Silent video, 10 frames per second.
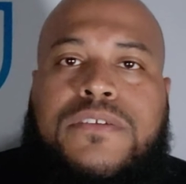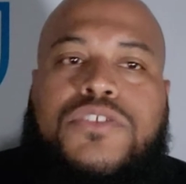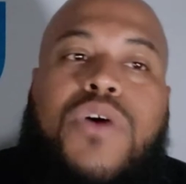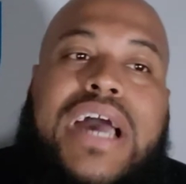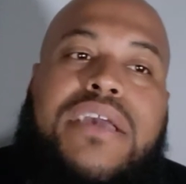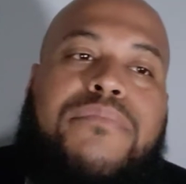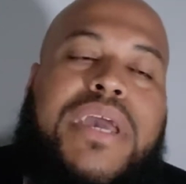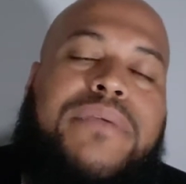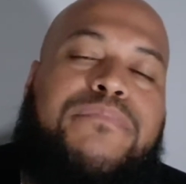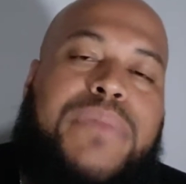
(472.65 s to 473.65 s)
So I can
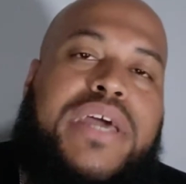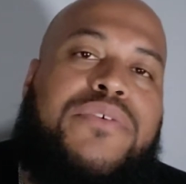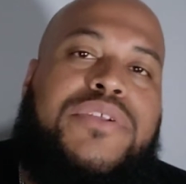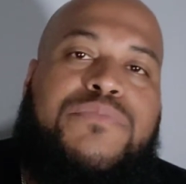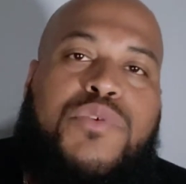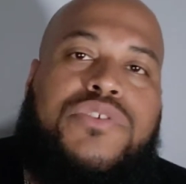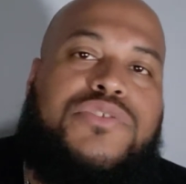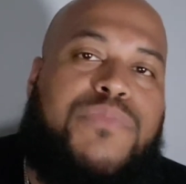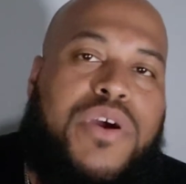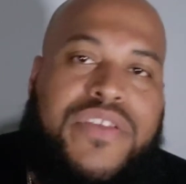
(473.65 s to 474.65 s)
make better and more
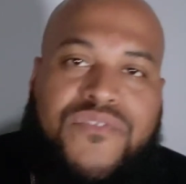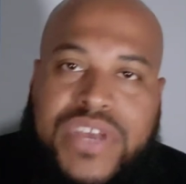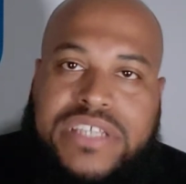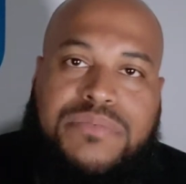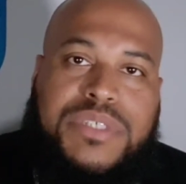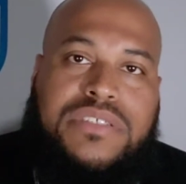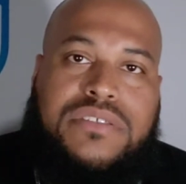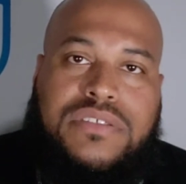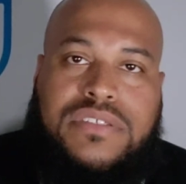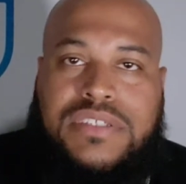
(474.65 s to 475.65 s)
smart investments
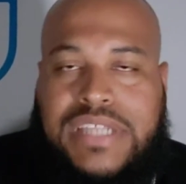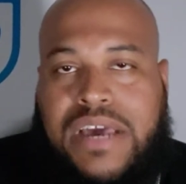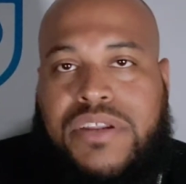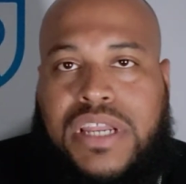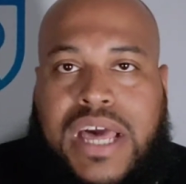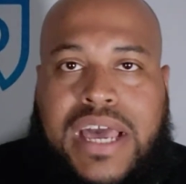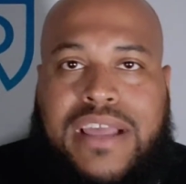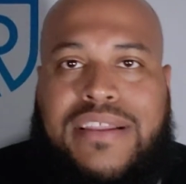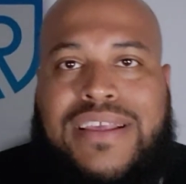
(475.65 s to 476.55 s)
down the line.